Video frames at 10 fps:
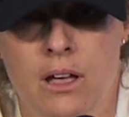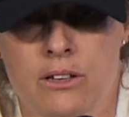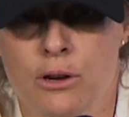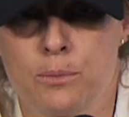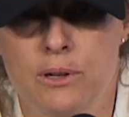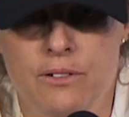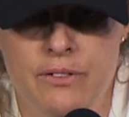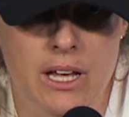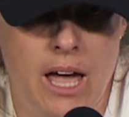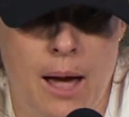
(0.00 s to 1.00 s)
so
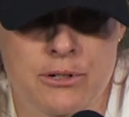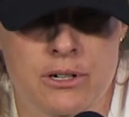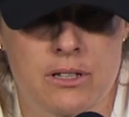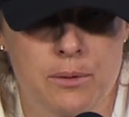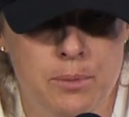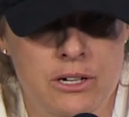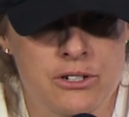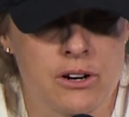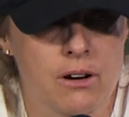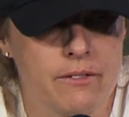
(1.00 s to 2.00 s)
beautifully captured in the
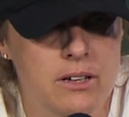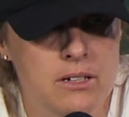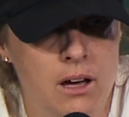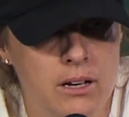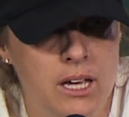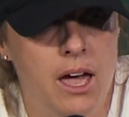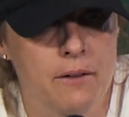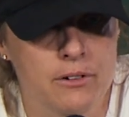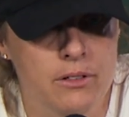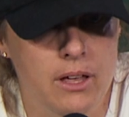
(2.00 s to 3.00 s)
picture of us hugging
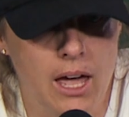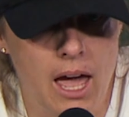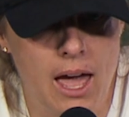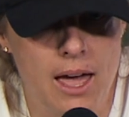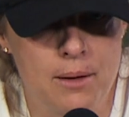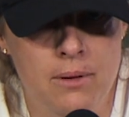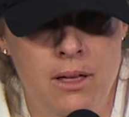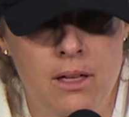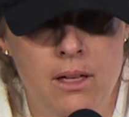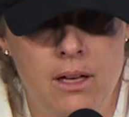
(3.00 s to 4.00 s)
after the game.
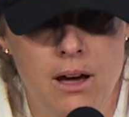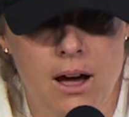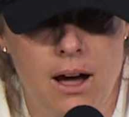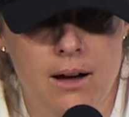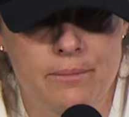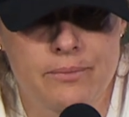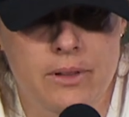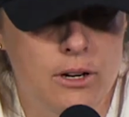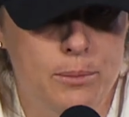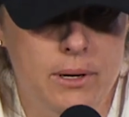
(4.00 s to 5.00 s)
You
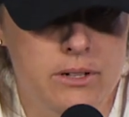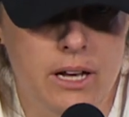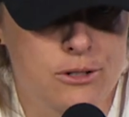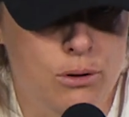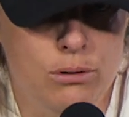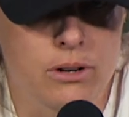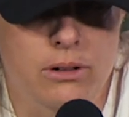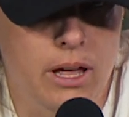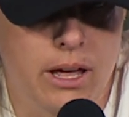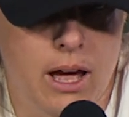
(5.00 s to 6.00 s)
know, because I told her,
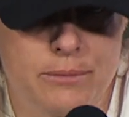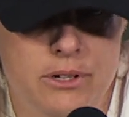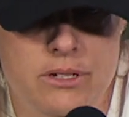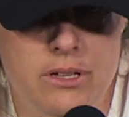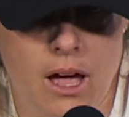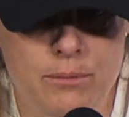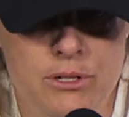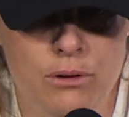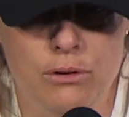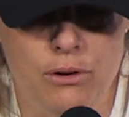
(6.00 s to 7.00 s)
like, I'm
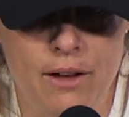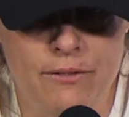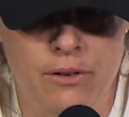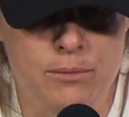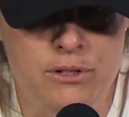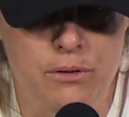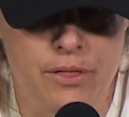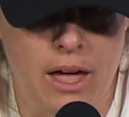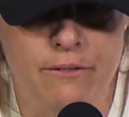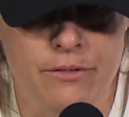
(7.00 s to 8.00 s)
so grateful. I'm so
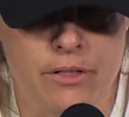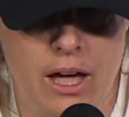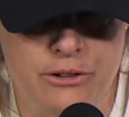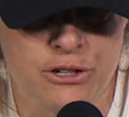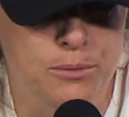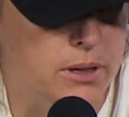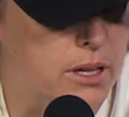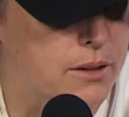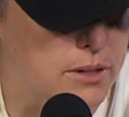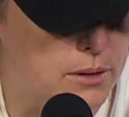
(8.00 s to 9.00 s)
thankful that she
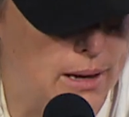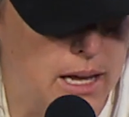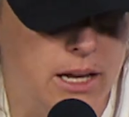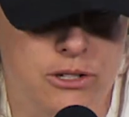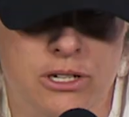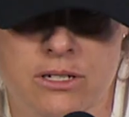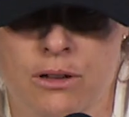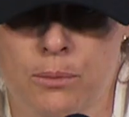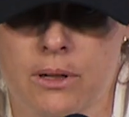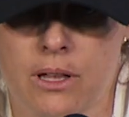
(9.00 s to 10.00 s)
believed in me and she
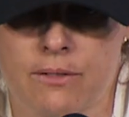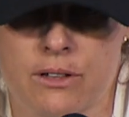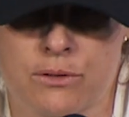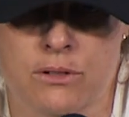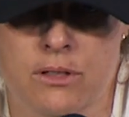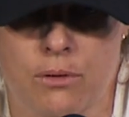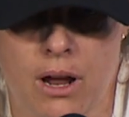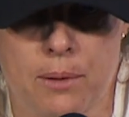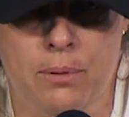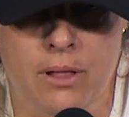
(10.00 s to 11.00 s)
still believed this was the
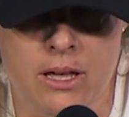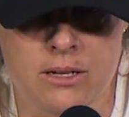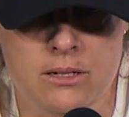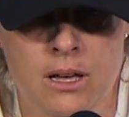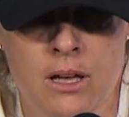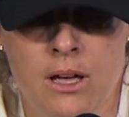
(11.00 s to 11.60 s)
right place.